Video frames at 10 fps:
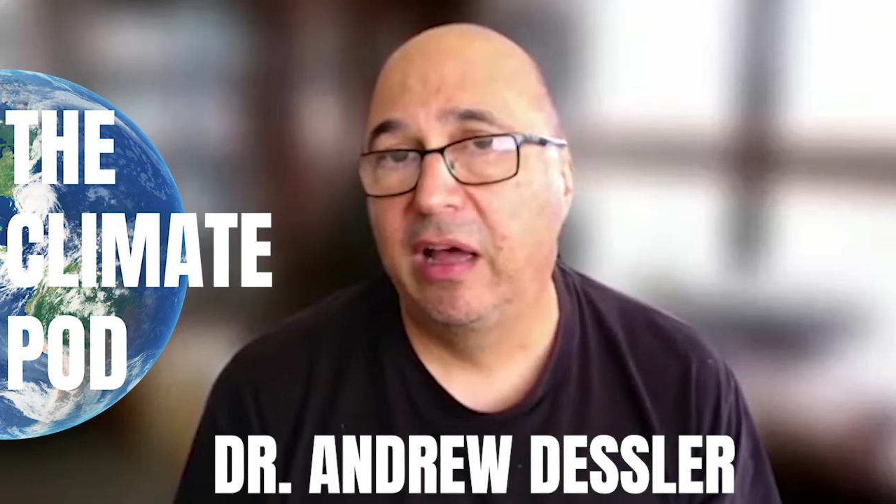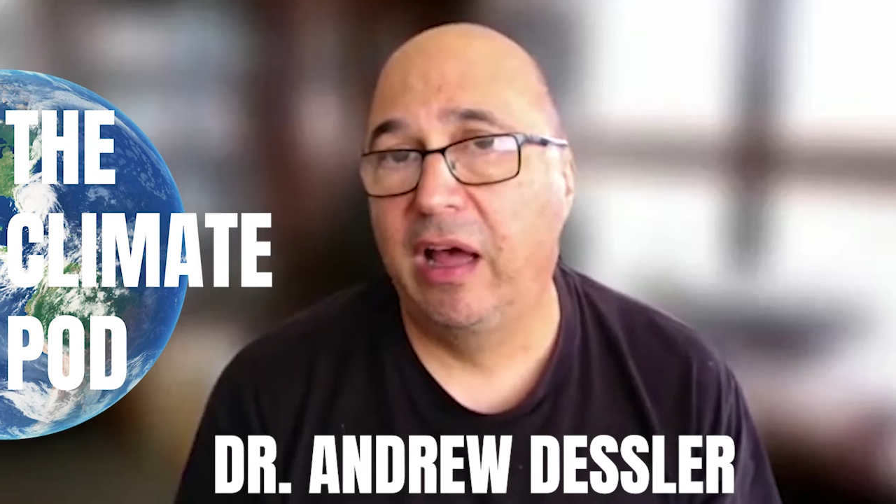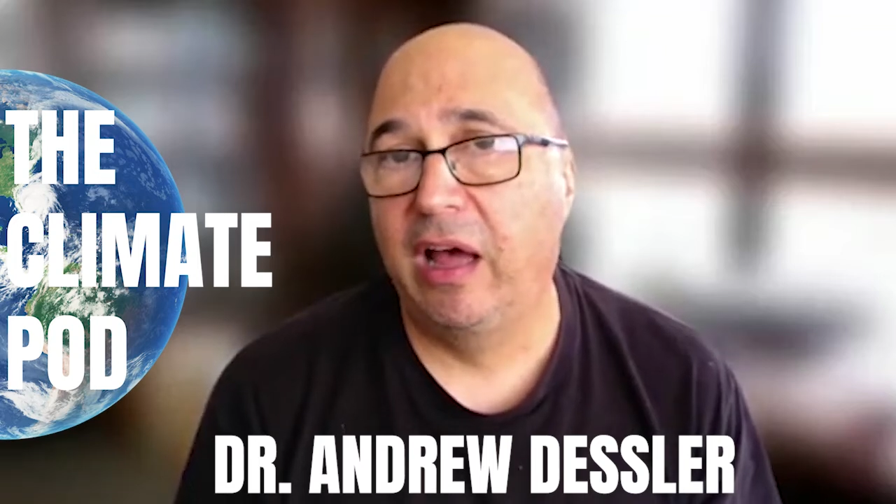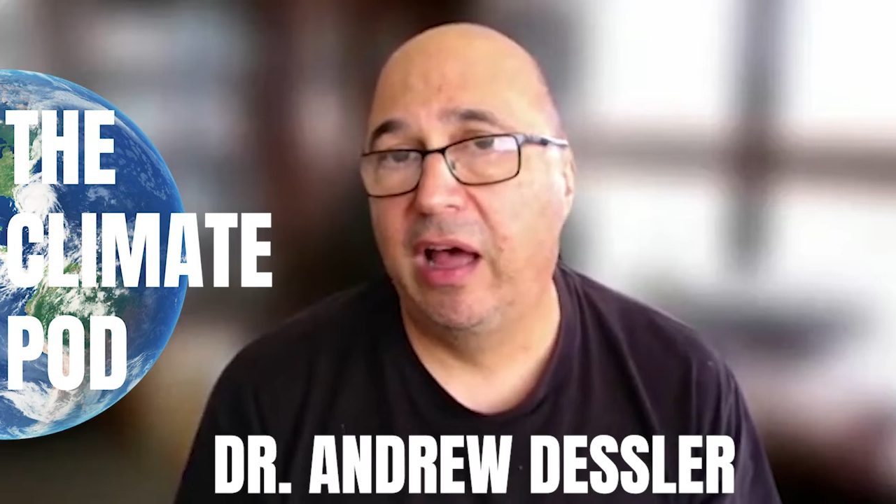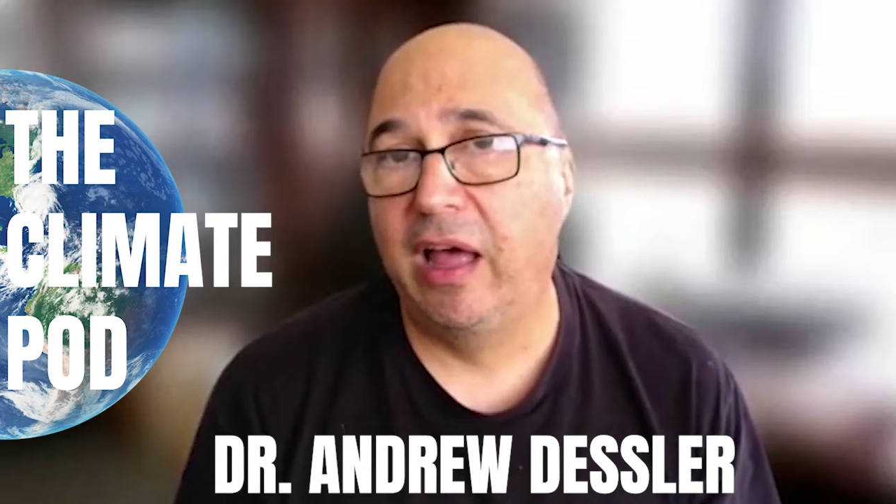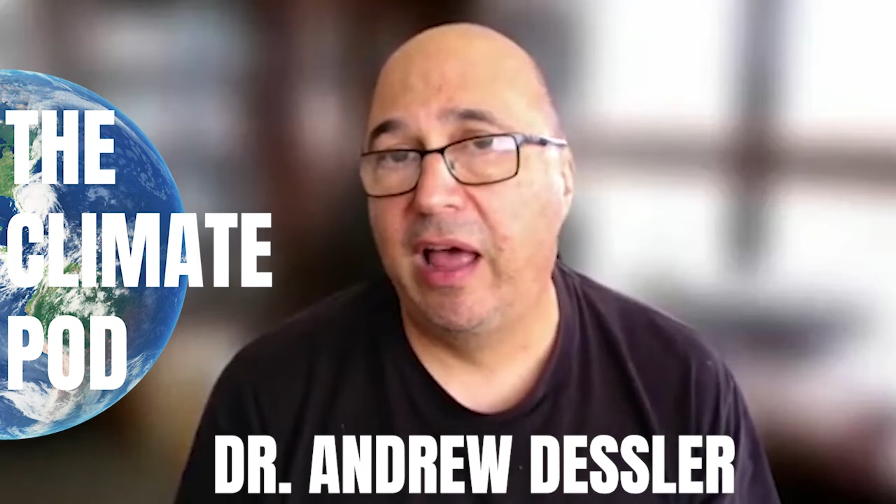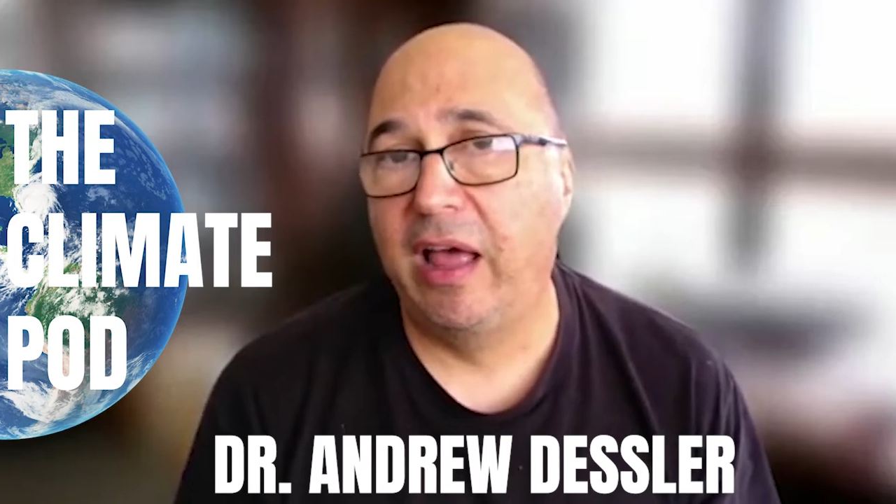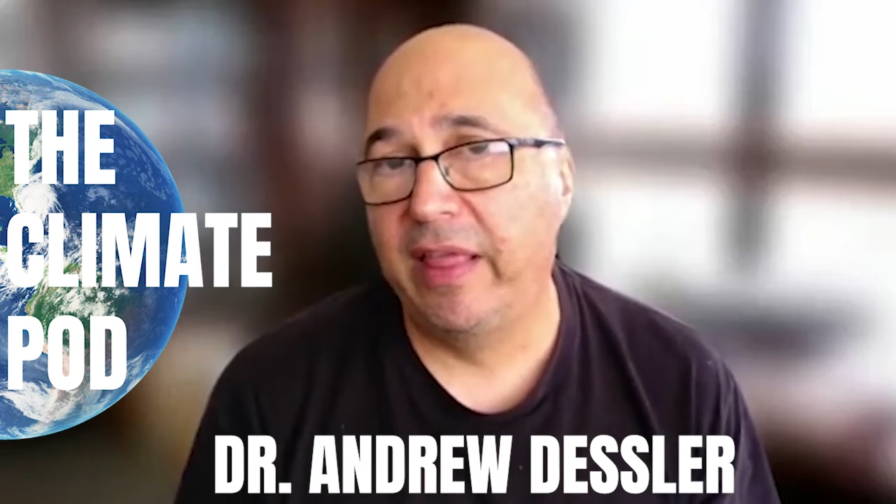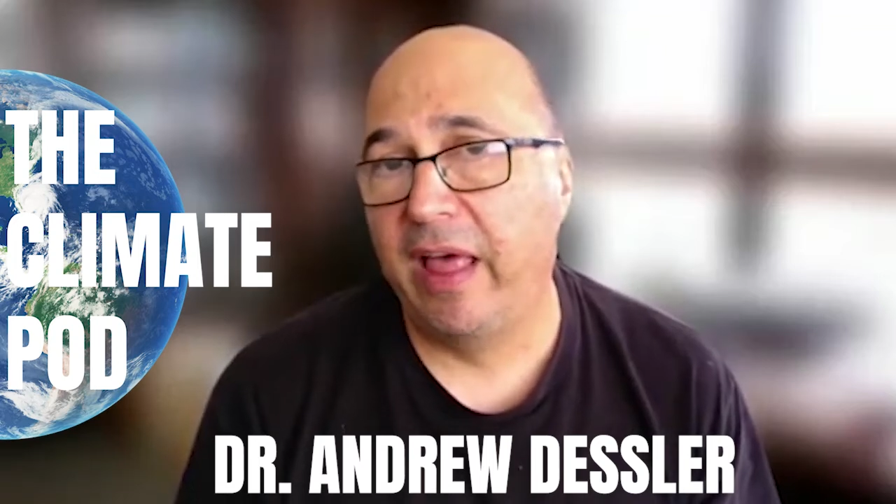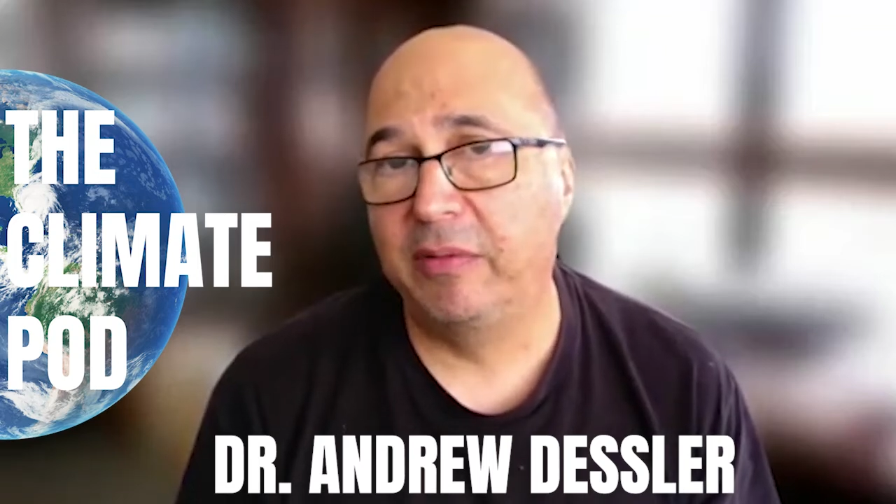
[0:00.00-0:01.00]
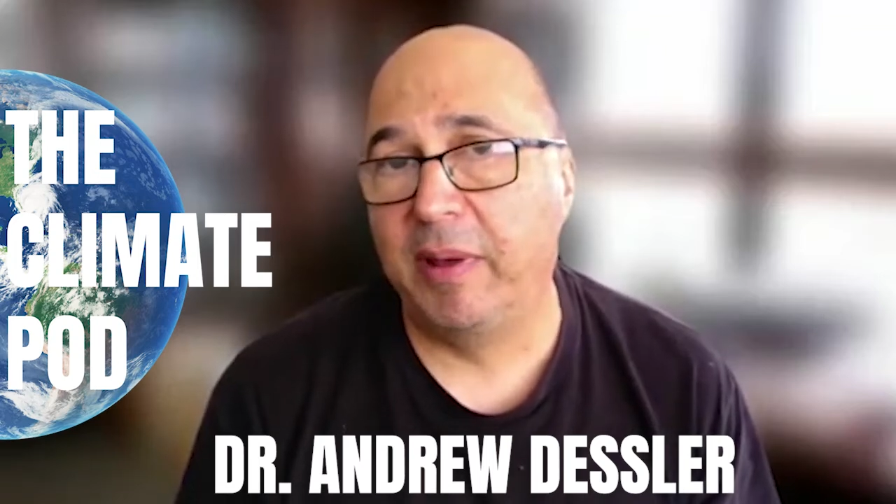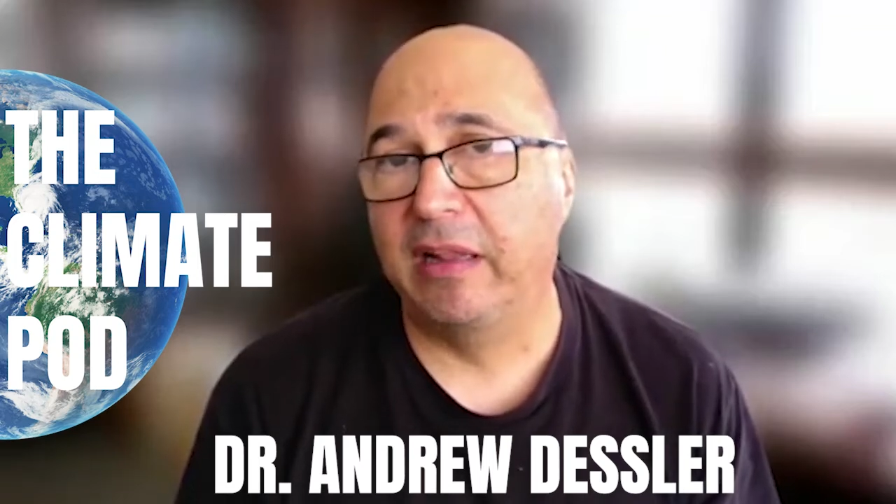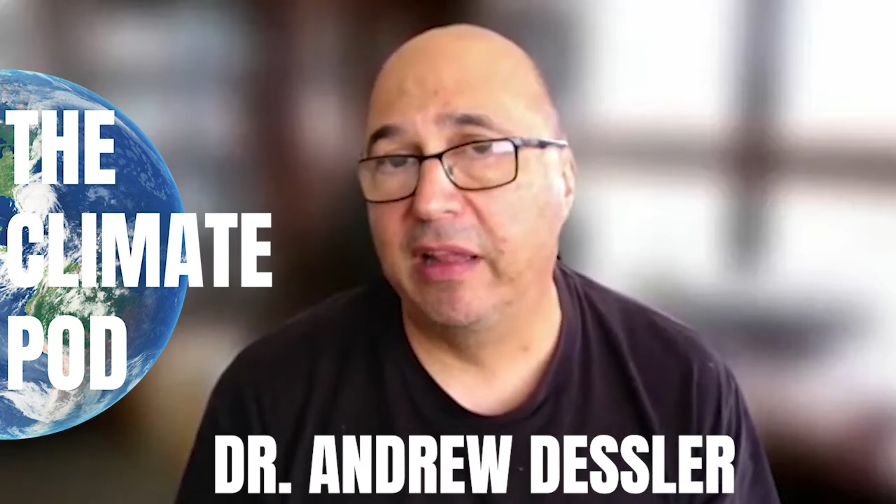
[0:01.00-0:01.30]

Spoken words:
and that's about